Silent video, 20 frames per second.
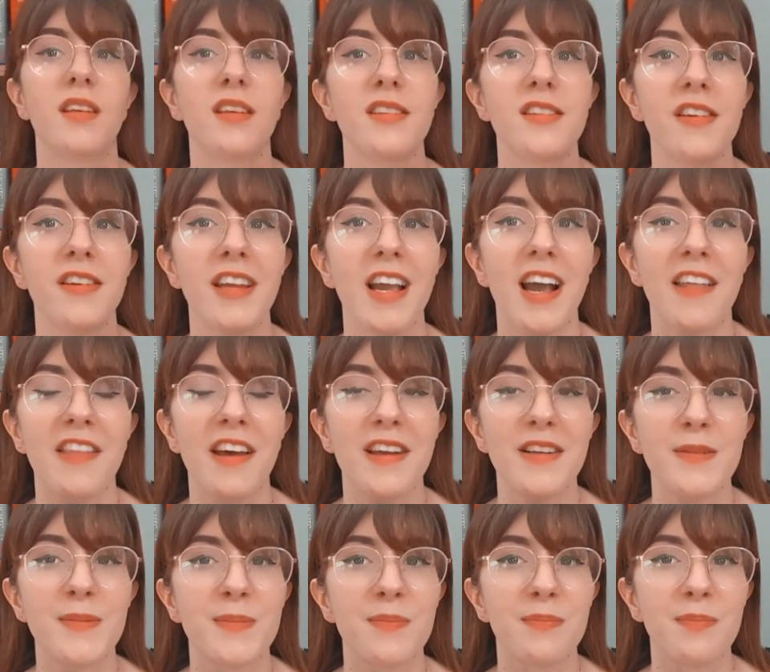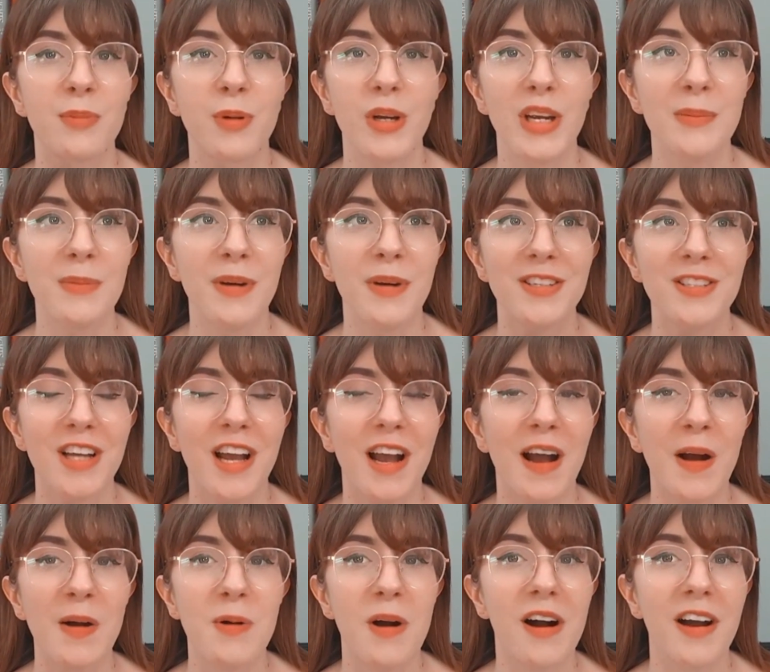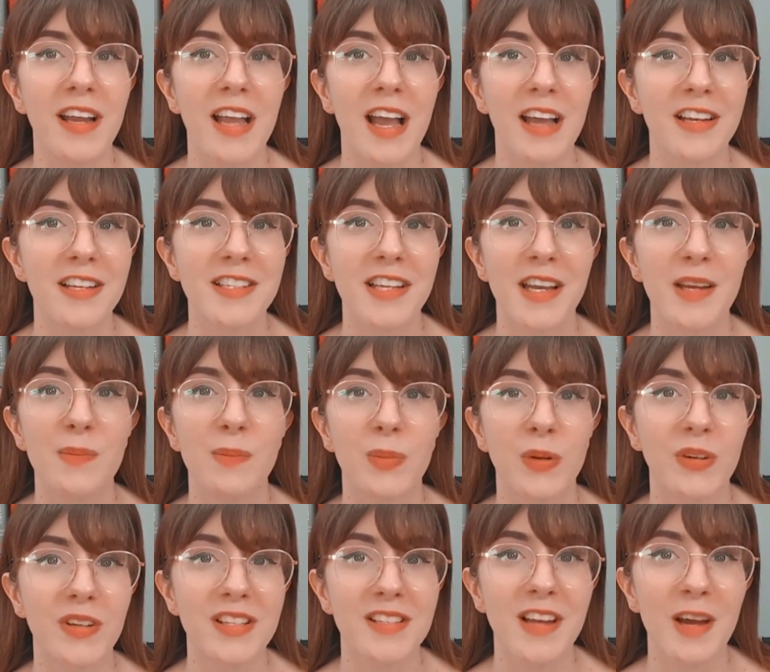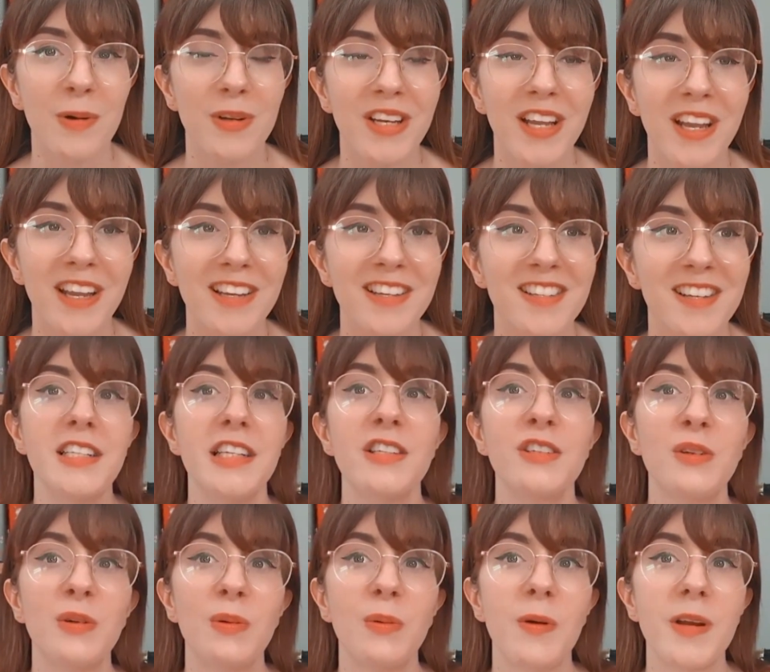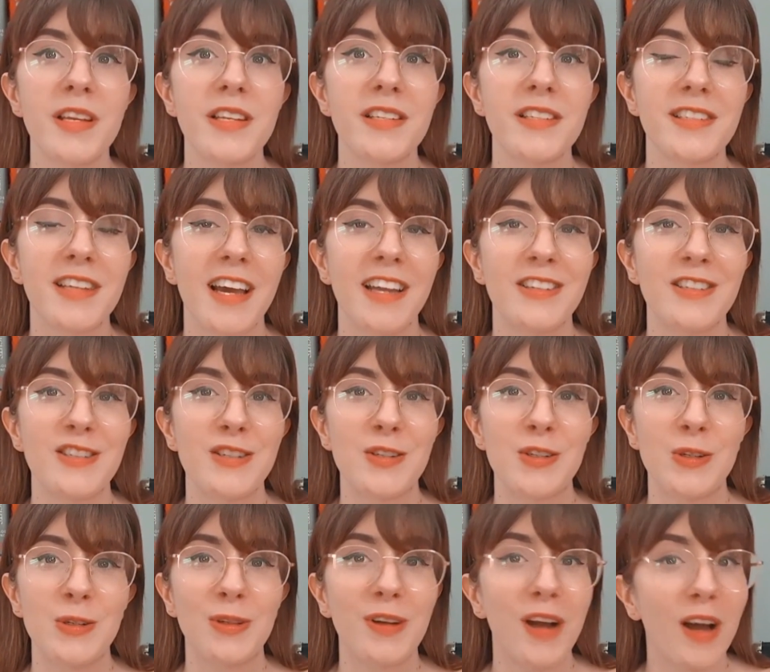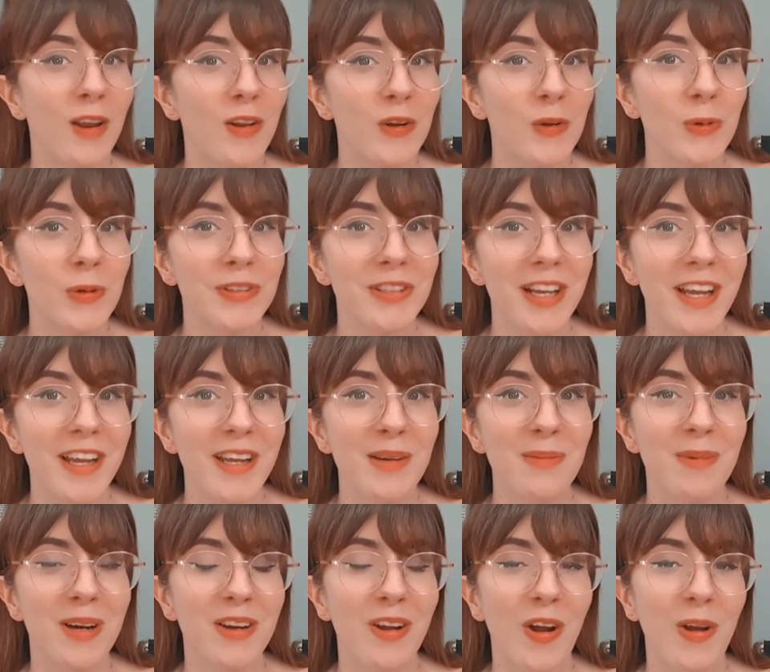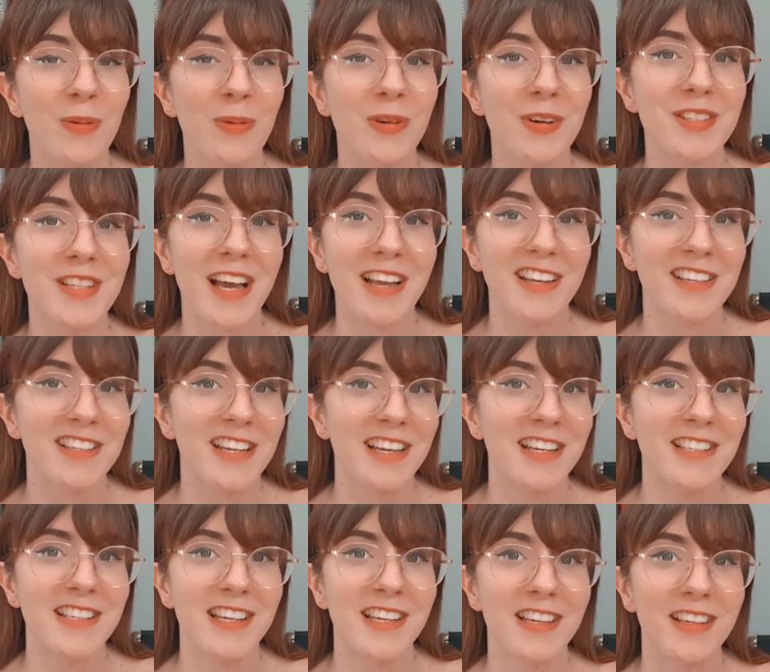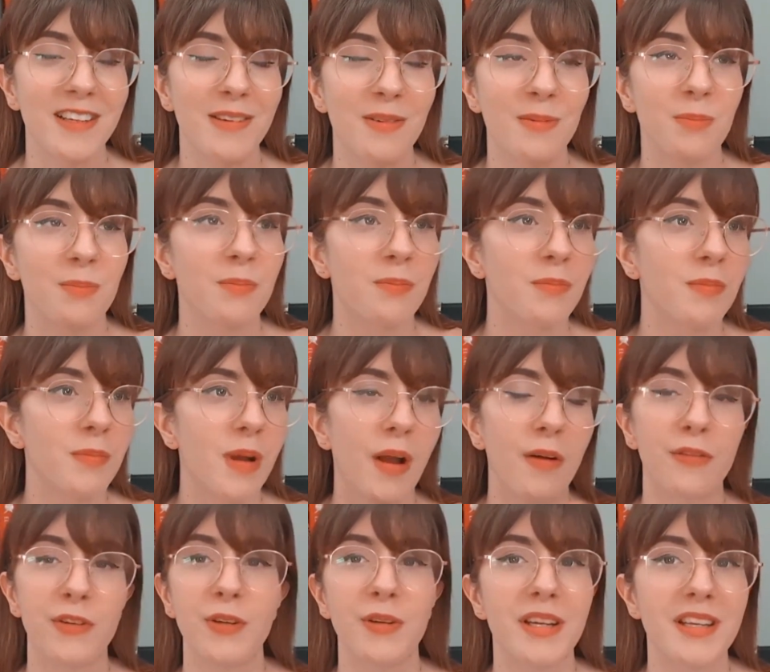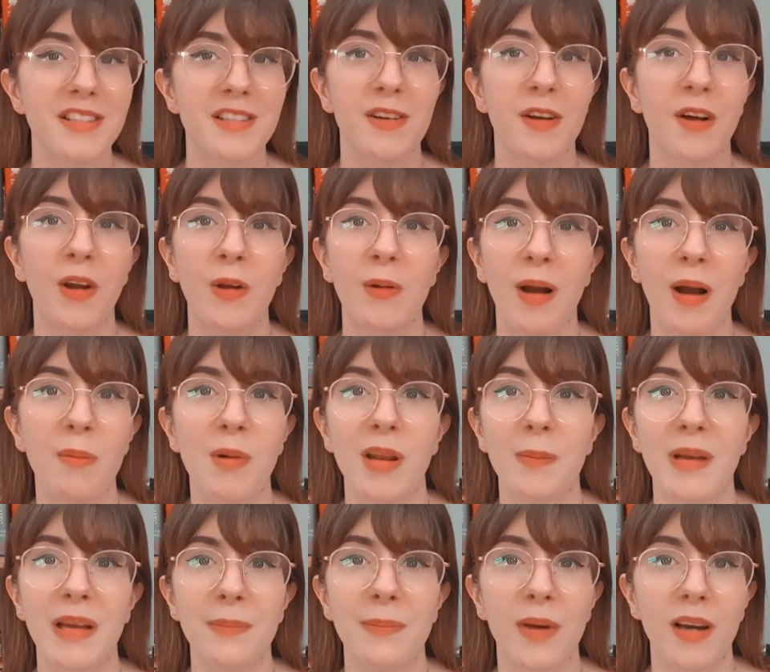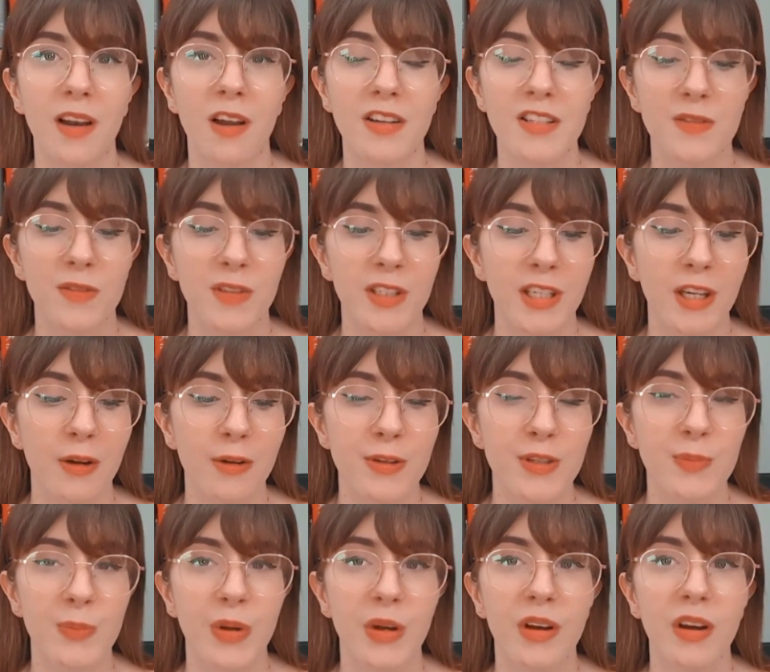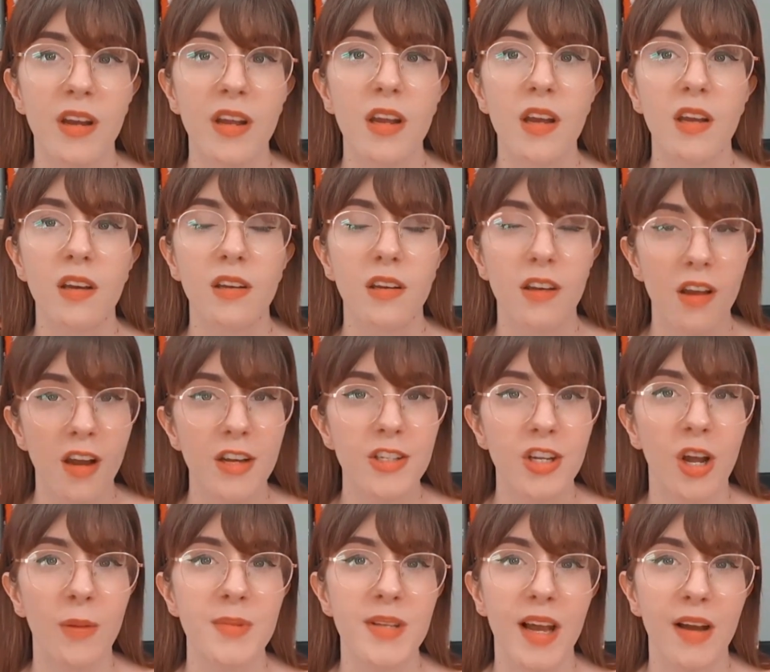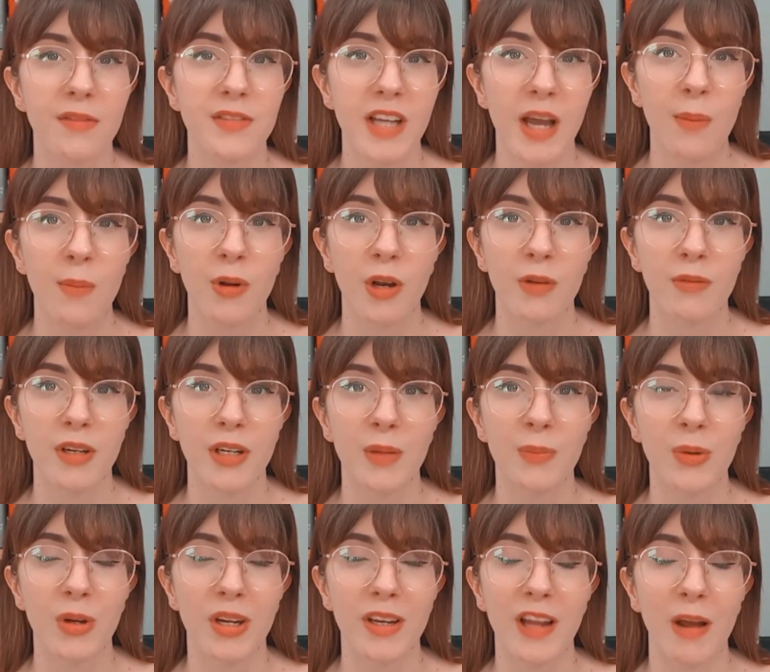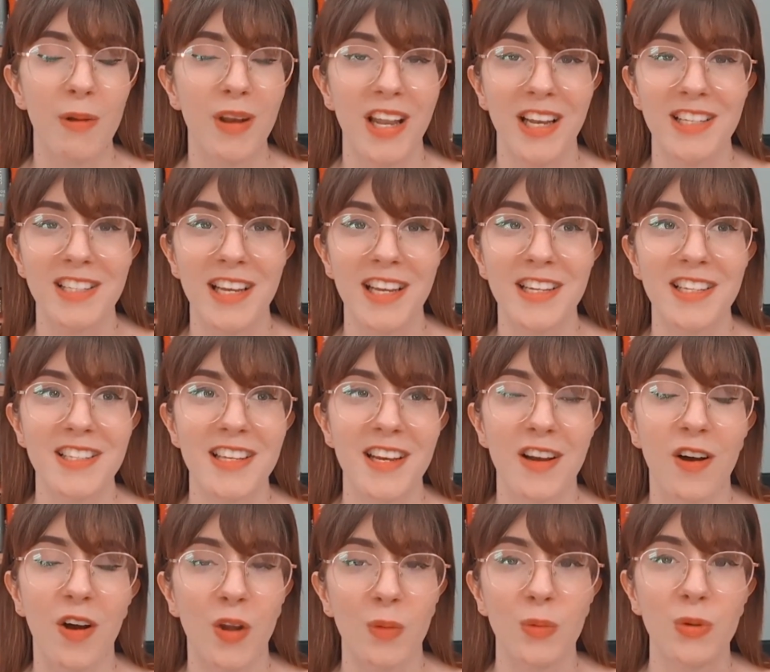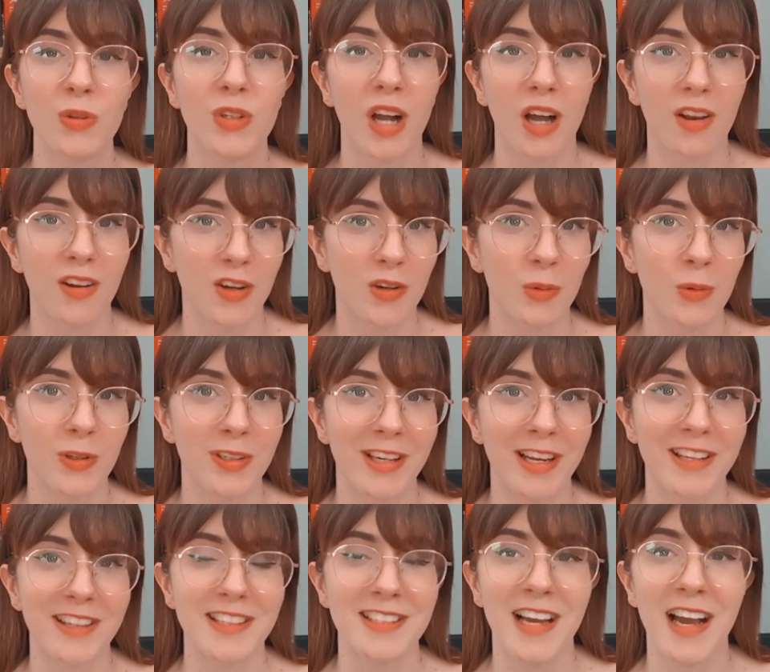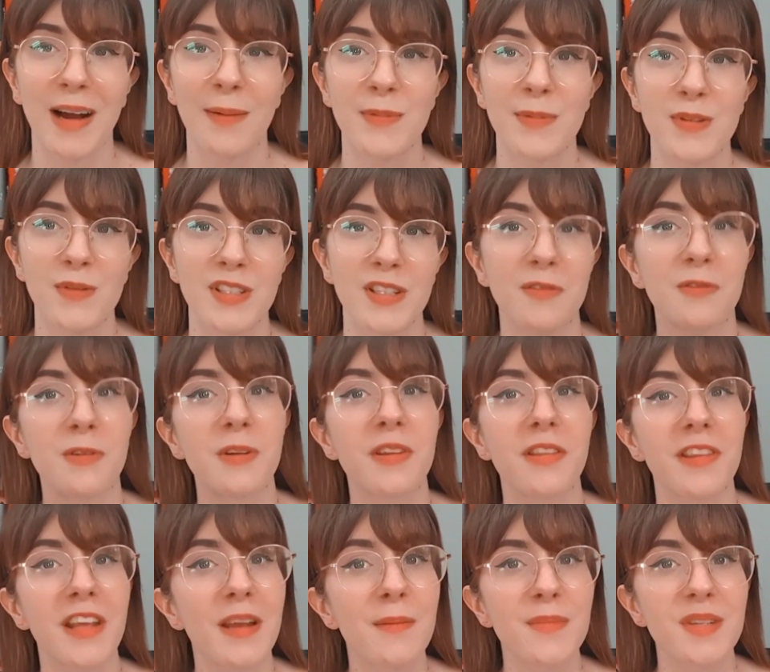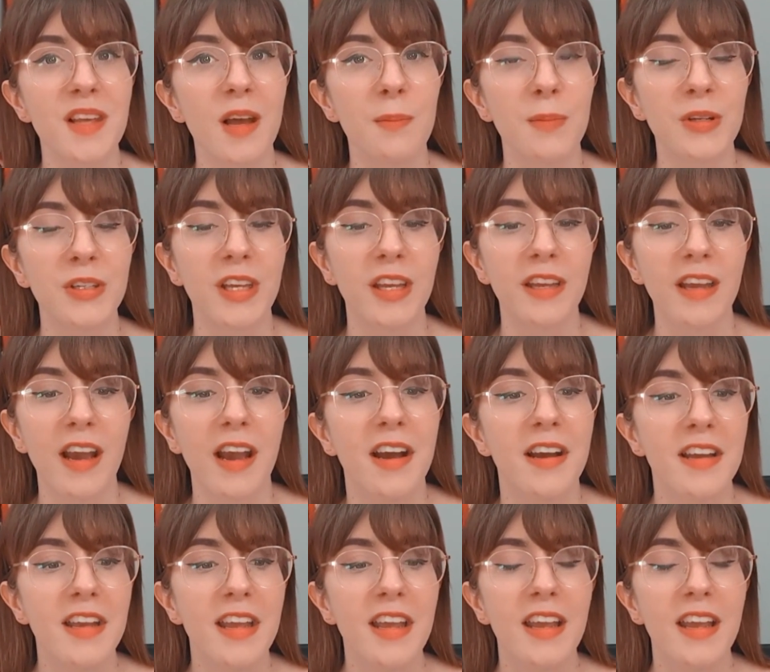So yeah, that is pretty much how I annotate books nowadays. I didn't always tend to colour coordinate when I was annotating a few years ago and when I made my last videos, but 9 times out of 10 when I read a book now and annotate it, I will colour coordinate the tabs for different themes that I'm looking at.